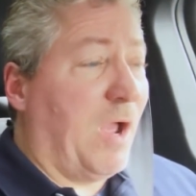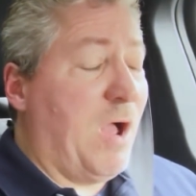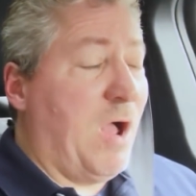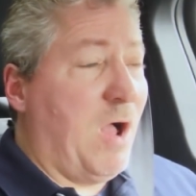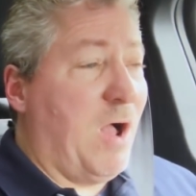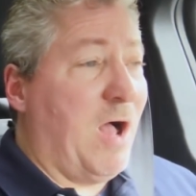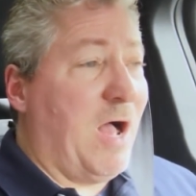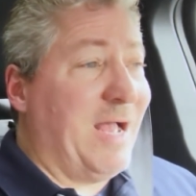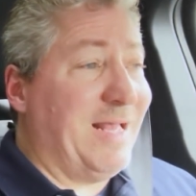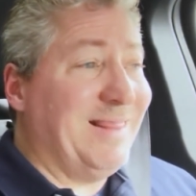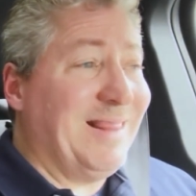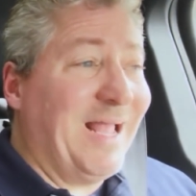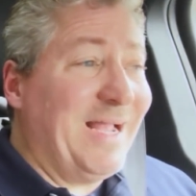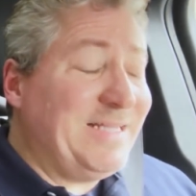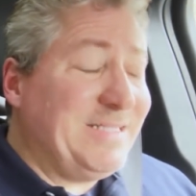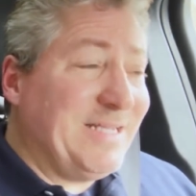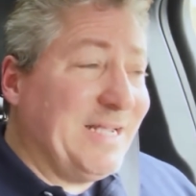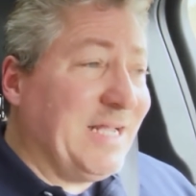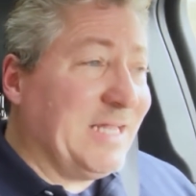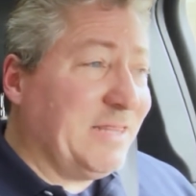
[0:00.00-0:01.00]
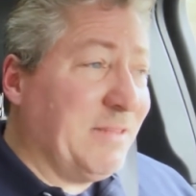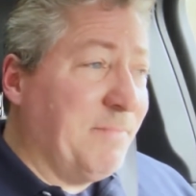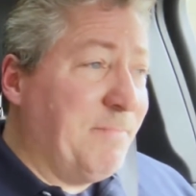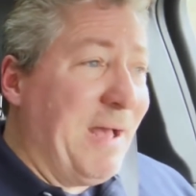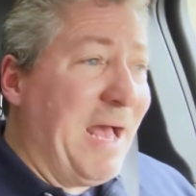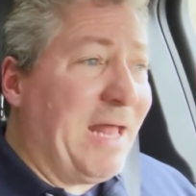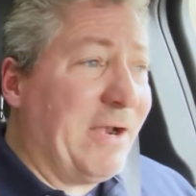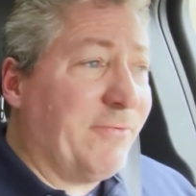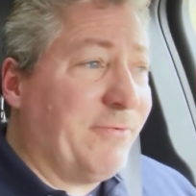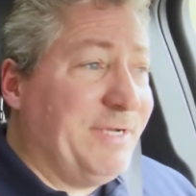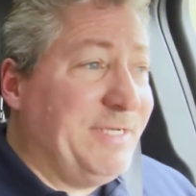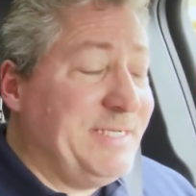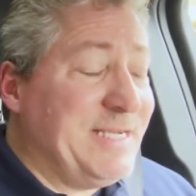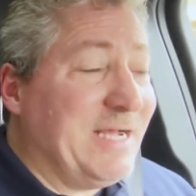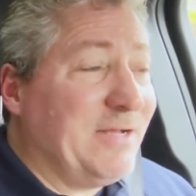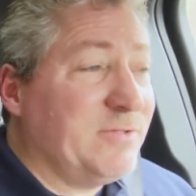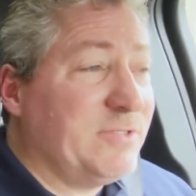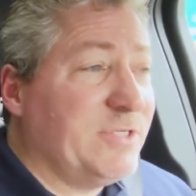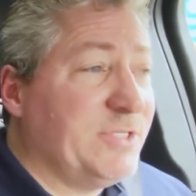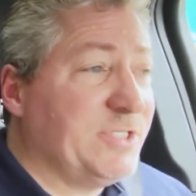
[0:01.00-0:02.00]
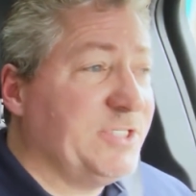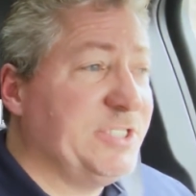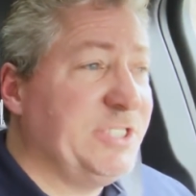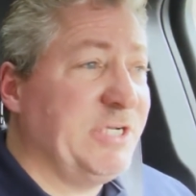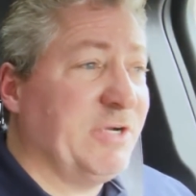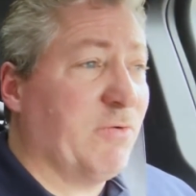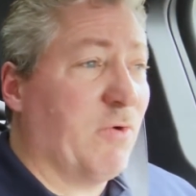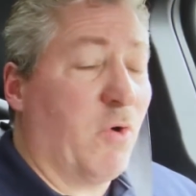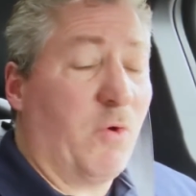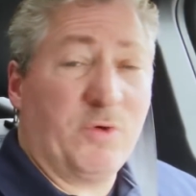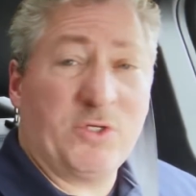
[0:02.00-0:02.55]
I like to get the battery down to zero,